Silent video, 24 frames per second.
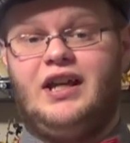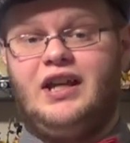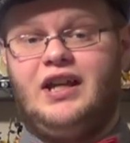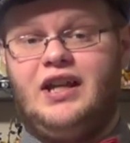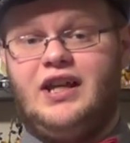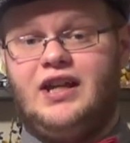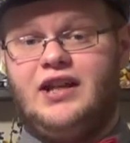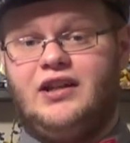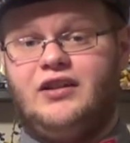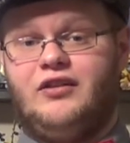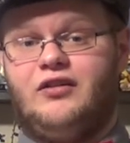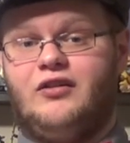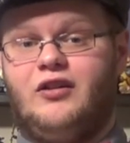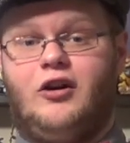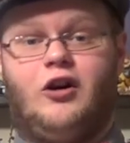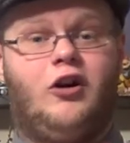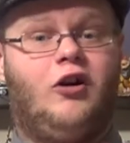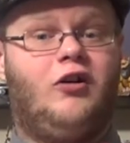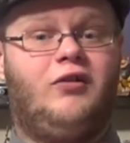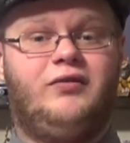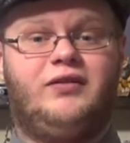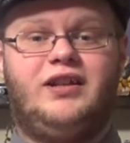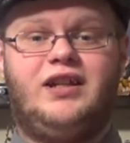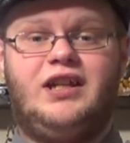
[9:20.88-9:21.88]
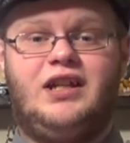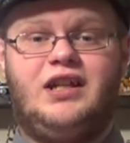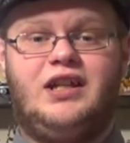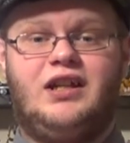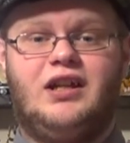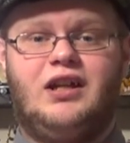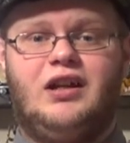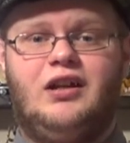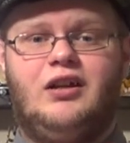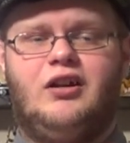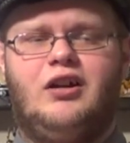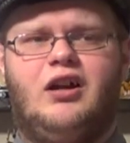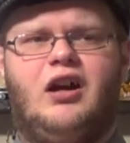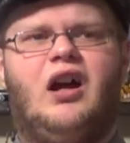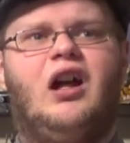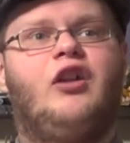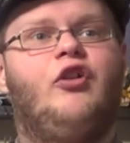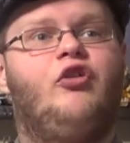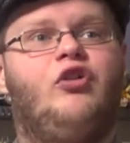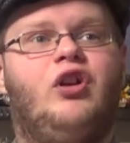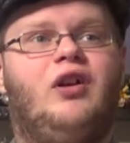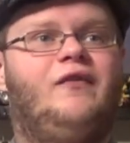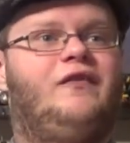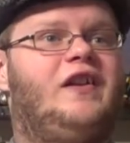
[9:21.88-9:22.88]
in all the, I
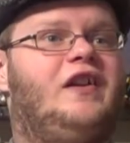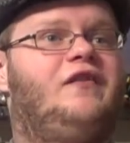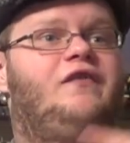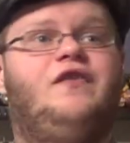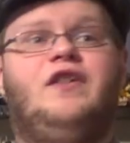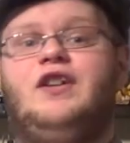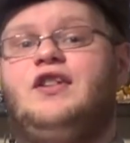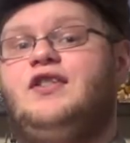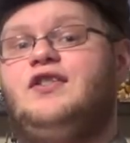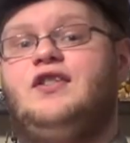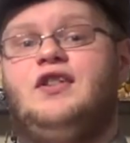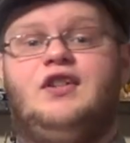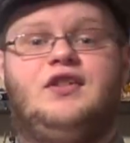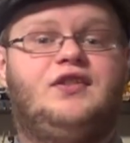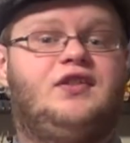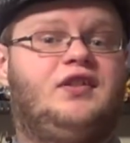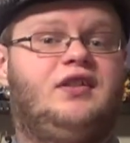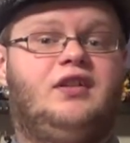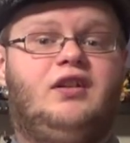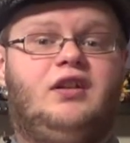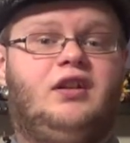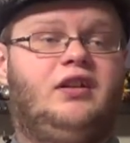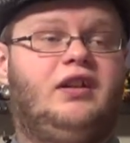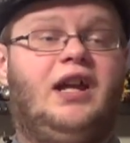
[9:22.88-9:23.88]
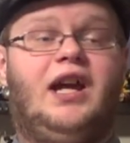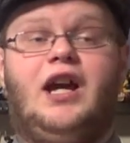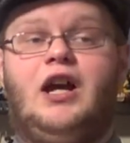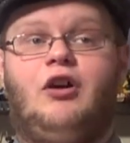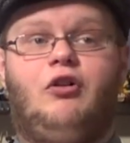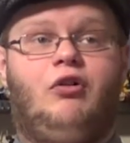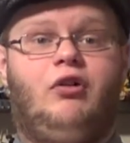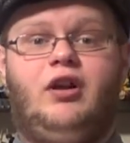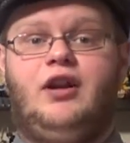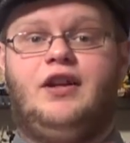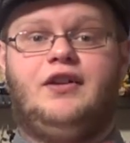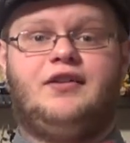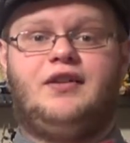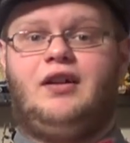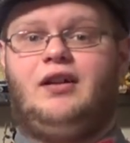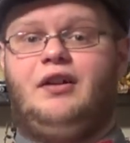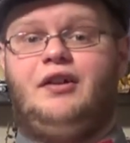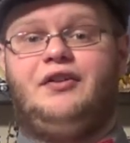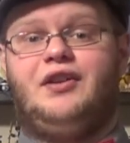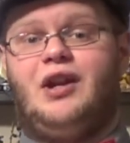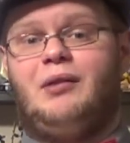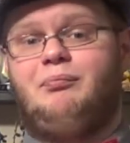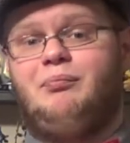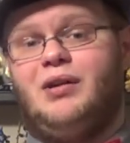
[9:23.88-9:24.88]
don't know if they fixed this now or anything
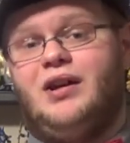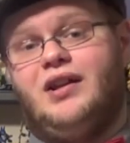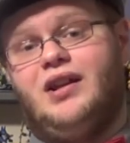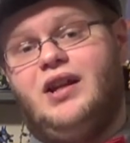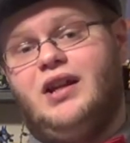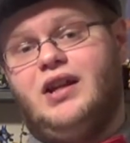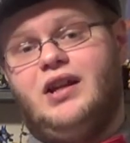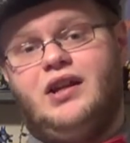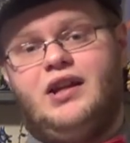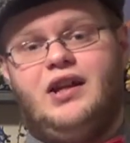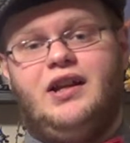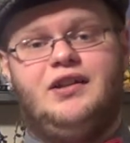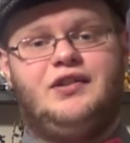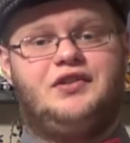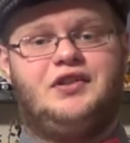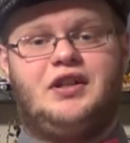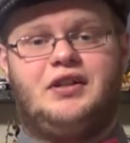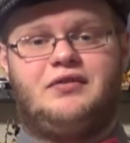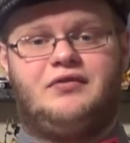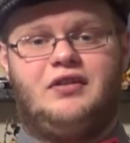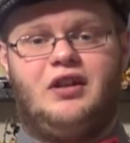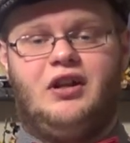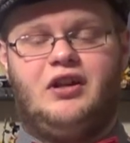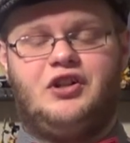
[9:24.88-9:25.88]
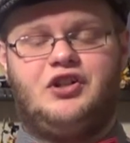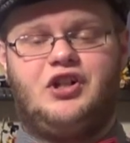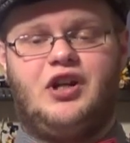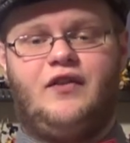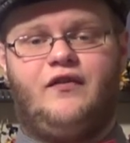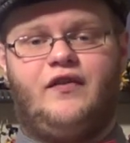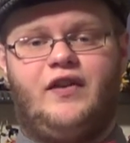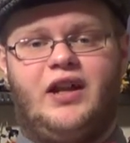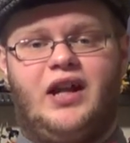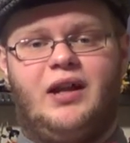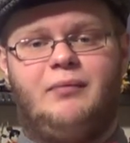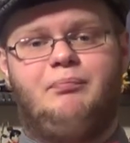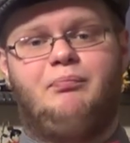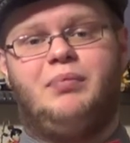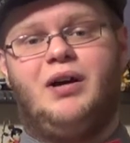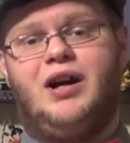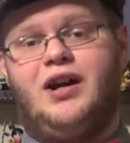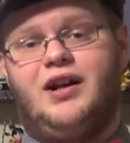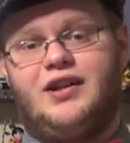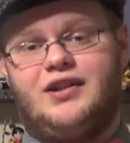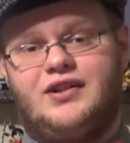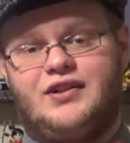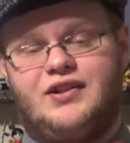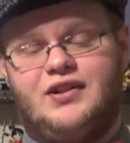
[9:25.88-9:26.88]
like that, but in the Shovel Knight
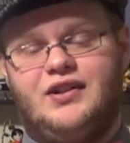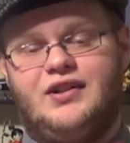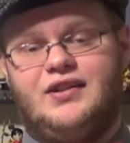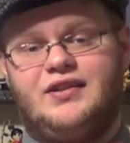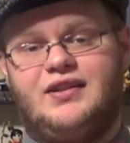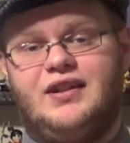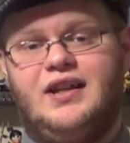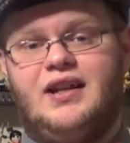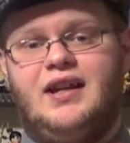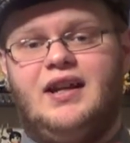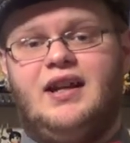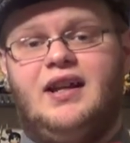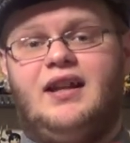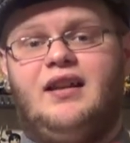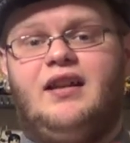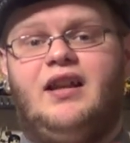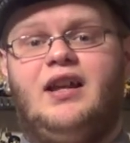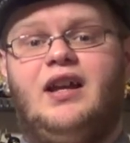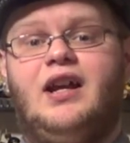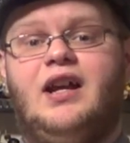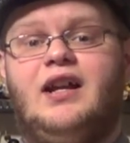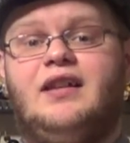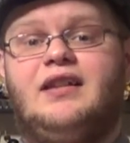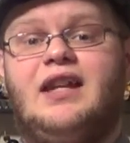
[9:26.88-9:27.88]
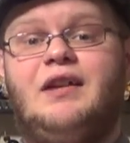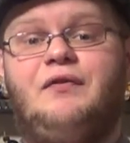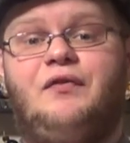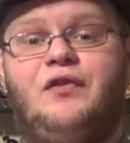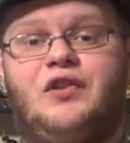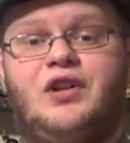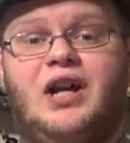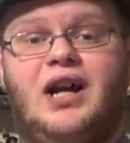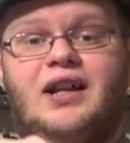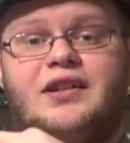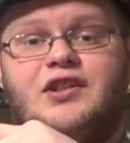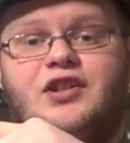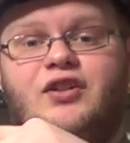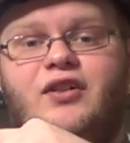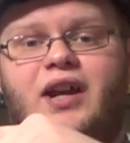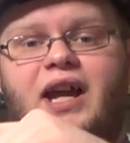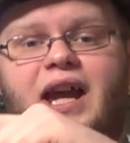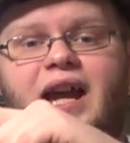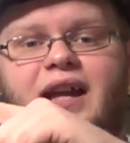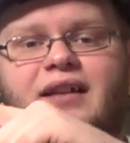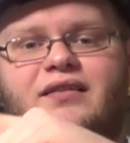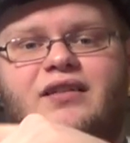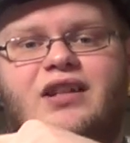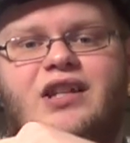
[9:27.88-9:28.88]
boxes, they forgot to
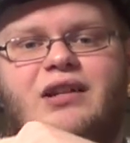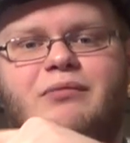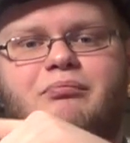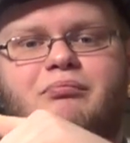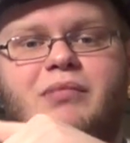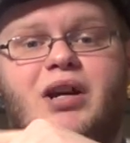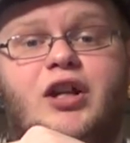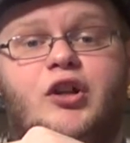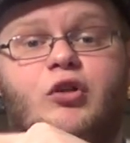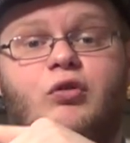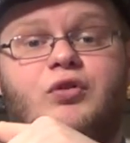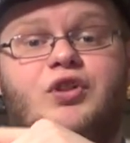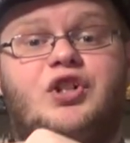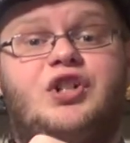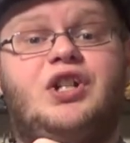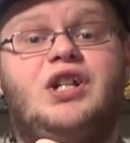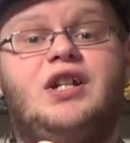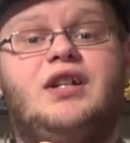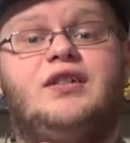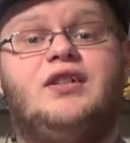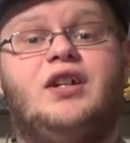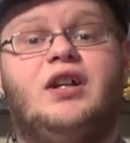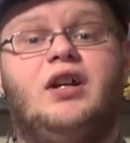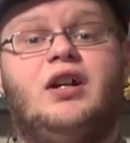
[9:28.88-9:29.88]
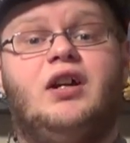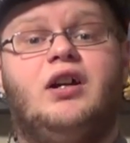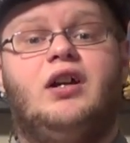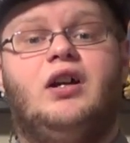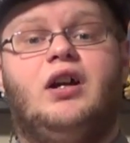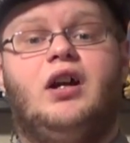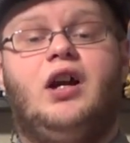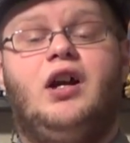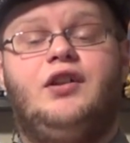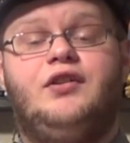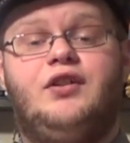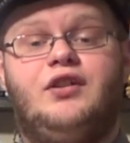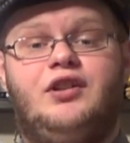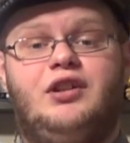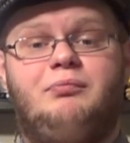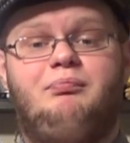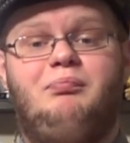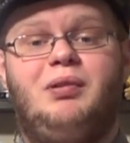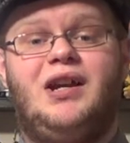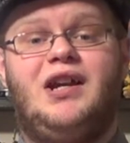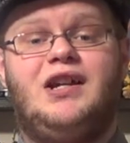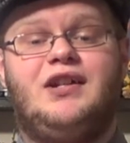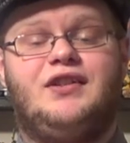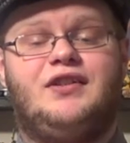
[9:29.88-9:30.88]
add the metal sheet under the
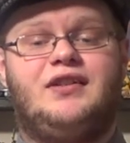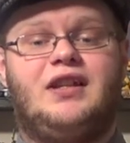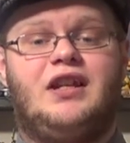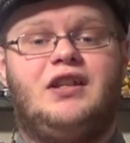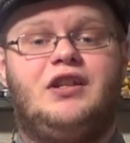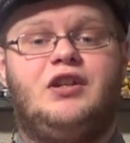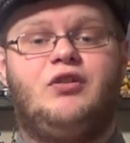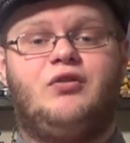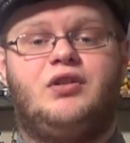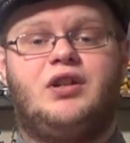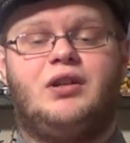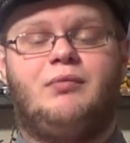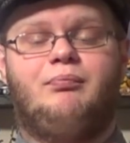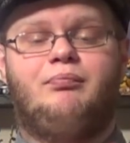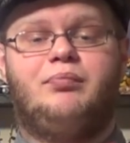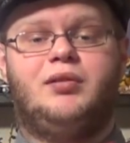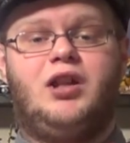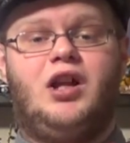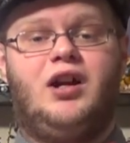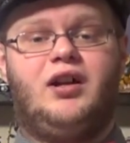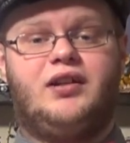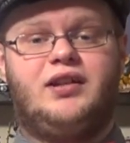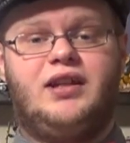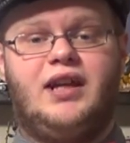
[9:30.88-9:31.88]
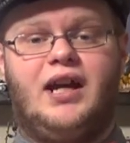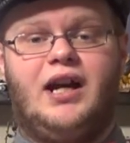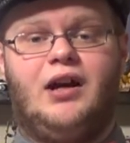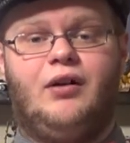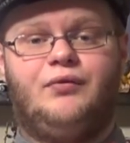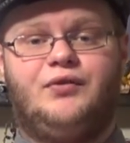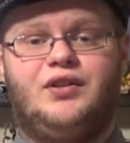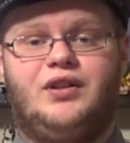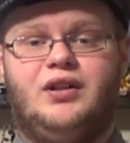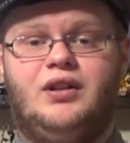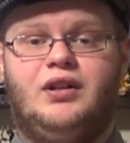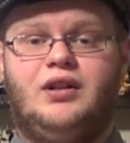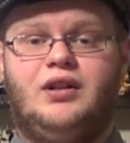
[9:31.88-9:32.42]
base that you can block out